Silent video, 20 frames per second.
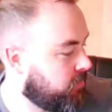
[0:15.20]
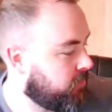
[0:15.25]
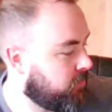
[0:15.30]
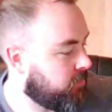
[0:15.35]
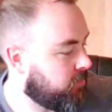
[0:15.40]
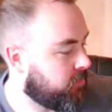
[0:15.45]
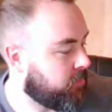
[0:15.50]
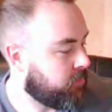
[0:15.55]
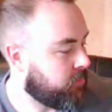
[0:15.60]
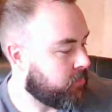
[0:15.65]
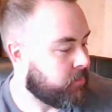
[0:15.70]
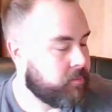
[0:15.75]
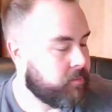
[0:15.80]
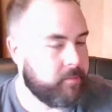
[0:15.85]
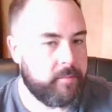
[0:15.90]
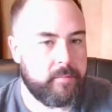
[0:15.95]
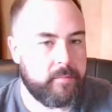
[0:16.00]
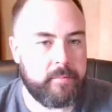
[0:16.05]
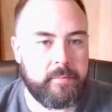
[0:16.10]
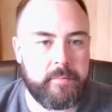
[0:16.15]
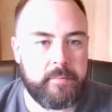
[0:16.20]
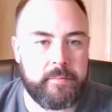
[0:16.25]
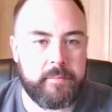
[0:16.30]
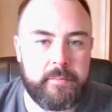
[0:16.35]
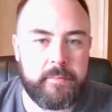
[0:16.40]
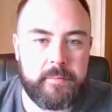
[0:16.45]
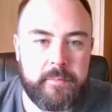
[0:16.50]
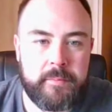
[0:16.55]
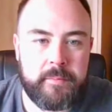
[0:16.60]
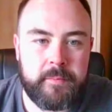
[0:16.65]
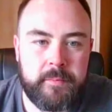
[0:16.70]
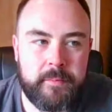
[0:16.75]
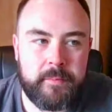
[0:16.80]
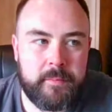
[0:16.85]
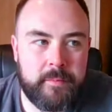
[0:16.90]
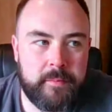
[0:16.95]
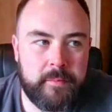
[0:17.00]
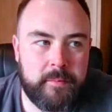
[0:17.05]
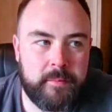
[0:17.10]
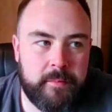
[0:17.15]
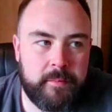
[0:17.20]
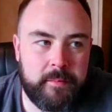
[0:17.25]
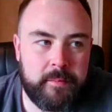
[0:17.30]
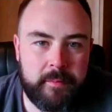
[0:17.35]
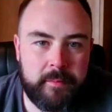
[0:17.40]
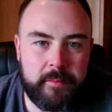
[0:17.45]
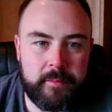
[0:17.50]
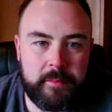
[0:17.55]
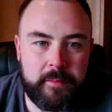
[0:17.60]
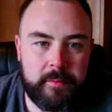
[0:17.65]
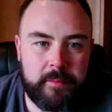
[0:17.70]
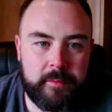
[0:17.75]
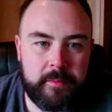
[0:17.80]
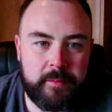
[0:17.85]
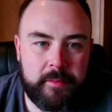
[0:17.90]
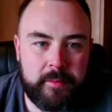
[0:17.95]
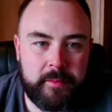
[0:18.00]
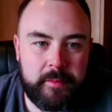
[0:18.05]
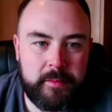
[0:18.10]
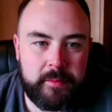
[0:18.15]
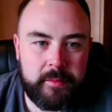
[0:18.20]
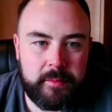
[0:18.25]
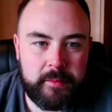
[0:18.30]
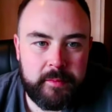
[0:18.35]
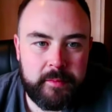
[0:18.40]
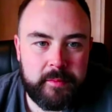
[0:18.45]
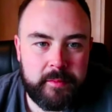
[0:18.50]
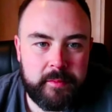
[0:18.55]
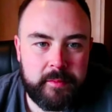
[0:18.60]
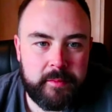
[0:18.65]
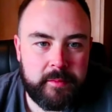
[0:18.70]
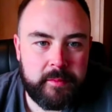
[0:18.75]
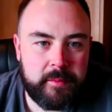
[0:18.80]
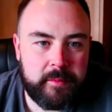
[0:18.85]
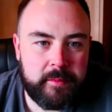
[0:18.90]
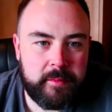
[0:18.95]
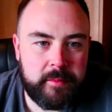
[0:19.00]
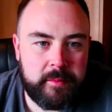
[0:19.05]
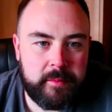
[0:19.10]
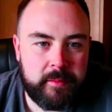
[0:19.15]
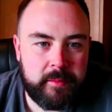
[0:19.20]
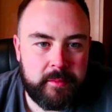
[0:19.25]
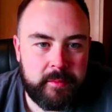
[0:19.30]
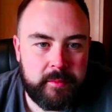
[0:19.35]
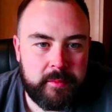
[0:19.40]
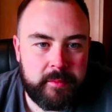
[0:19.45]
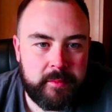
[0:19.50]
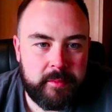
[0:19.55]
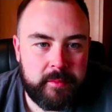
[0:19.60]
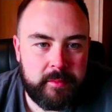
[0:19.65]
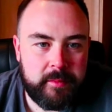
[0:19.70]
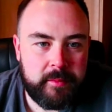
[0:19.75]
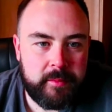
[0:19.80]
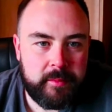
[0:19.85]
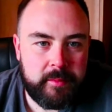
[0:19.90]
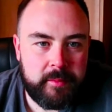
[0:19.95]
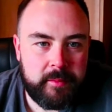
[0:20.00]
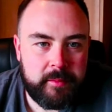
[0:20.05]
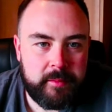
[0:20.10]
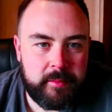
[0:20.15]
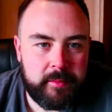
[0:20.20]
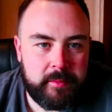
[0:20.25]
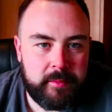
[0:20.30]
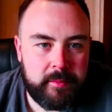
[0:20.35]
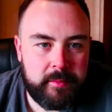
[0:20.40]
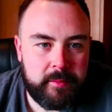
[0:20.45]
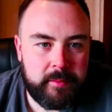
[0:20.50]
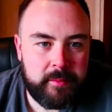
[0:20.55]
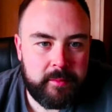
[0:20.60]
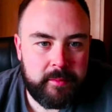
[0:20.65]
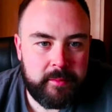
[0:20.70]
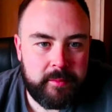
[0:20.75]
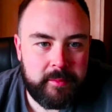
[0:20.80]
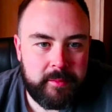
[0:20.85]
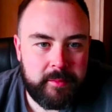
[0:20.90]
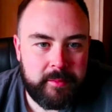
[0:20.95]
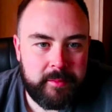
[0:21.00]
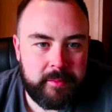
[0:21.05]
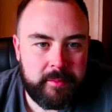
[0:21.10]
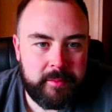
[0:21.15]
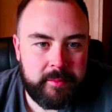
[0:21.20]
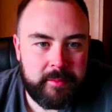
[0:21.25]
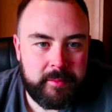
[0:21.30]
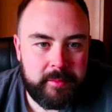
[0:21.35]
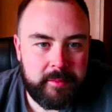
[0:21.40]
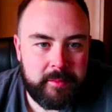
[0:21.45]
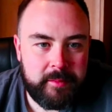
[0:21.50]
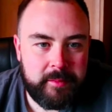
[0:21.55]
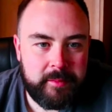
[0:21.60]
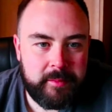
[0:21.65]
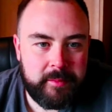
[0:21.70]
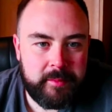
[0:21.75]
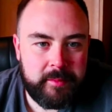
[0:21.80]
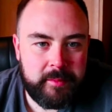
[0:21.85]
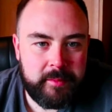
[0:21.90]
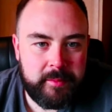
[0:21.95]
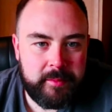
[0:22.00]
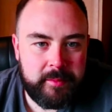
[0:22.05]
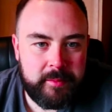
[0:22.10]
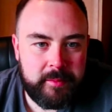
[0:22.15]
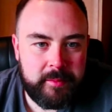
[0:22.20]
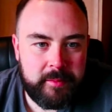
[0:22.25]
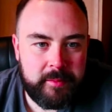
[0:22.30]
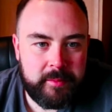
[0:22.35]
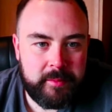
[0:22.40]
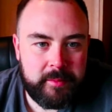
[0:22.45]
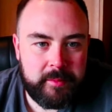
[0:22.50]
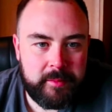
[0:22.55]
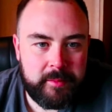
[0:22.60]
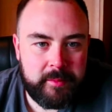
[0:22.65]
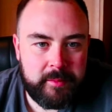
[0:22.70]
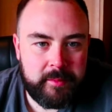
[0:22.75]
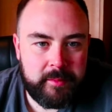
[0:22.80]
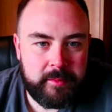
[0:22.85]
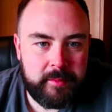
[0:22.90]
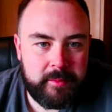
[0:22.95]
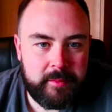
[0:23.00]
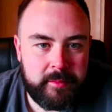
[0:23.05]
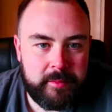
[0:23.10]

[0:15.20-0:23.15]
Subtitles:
[no speech]